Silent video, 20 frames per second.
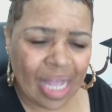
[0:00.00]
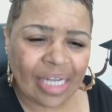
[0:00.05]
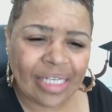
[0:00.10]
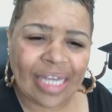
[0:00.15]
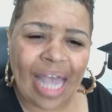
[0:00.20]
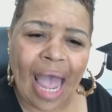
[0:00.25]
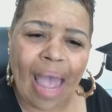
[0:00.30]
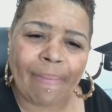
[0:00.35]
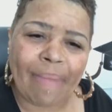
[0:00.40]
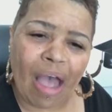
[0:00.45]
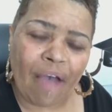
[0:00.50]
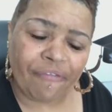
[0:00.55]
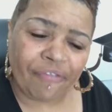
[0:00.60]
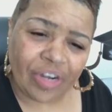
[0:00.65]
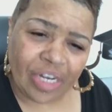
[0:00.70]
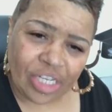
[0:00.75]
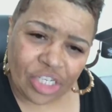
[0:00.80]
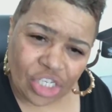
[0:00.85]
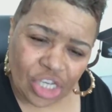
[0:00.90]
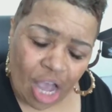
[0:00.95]
Time out for
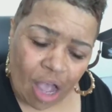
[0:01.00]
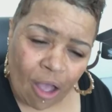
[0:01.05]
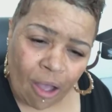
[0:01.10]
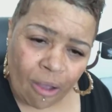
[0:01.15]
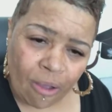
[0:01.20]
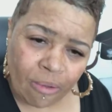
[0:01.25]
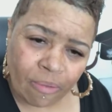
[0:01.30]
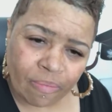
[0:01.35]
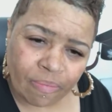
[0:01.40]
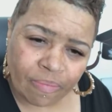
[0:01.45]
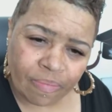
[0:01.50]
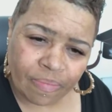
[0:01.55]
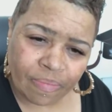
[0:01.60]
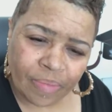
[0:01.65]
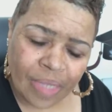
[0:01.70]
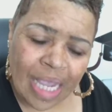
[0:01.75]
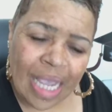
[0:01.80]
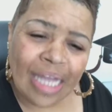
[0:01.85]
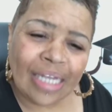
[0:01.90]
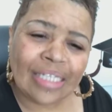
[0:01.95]
this, y'all.
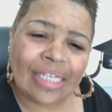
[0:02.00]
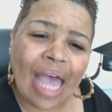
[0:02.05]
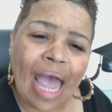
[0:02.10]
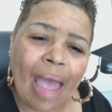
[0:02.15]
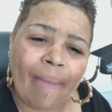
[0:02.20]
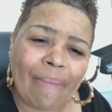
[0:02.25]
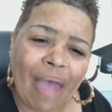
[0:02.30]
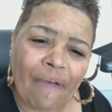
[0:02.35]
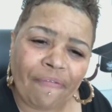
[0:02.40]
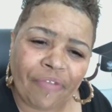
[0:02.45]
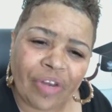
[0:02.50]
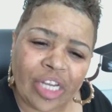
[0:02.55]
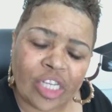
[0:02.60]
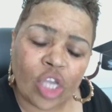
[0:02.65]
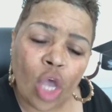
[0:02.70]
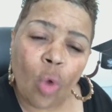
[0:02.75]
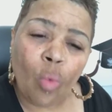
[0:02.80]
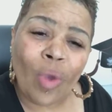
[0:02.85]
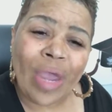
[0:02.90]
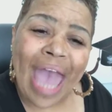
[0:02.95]
Time out for
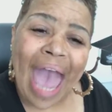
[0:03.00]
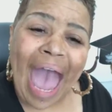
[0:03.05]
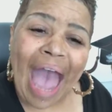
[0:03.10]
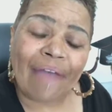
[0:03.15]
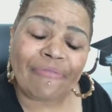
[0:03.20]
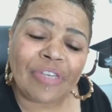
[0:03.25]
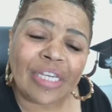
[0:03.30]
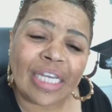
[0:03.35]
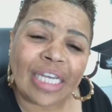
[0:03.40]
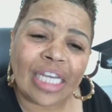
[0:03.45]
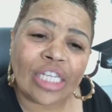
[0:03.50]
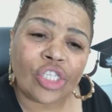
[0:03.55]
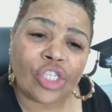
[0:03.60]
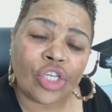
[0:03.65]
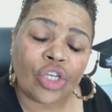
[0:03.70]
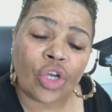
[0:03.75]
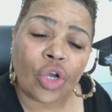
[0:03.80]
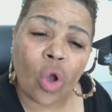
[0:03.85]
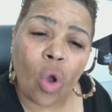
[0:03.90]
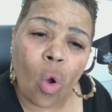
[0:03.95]
this. We have to get
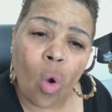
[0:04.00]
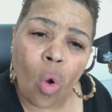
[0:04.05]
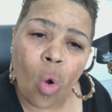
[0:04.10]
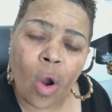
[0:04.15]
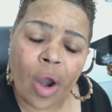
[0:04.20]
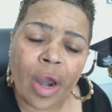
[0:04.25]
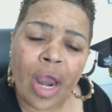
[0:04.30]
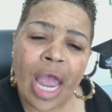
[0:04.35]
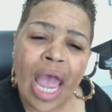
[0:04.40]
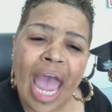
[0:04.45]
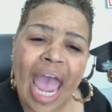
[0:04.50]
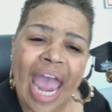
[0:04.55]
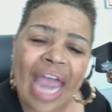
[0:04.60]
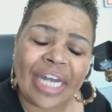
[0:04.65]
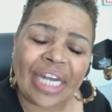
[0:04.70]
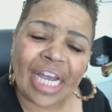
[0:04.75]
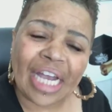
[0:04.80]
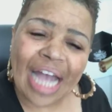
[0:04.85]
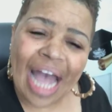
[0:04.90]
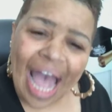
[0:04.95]
to the core
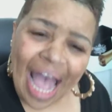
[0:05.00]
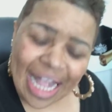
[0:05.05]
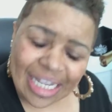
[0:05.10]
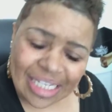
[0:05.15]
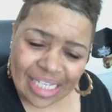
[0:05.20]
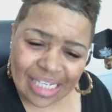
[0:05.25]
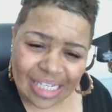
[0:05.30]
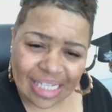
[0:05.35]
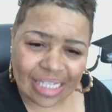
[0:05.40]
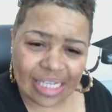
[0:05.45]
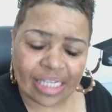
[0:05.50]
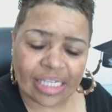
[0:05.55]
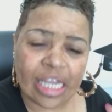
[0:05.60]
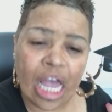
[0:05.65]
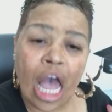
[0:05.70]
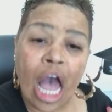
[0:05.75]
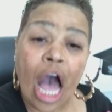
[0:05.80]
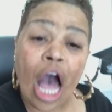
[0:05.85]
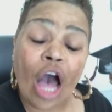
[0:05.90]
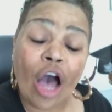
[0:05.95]
and the consciousness
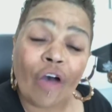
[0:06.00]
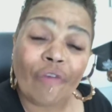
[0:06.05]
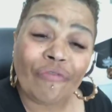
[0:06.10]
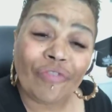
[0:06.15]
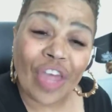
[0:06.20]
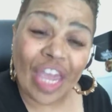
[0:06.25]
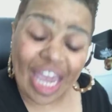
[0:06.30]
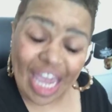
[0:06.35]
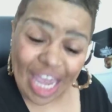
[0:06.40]
of the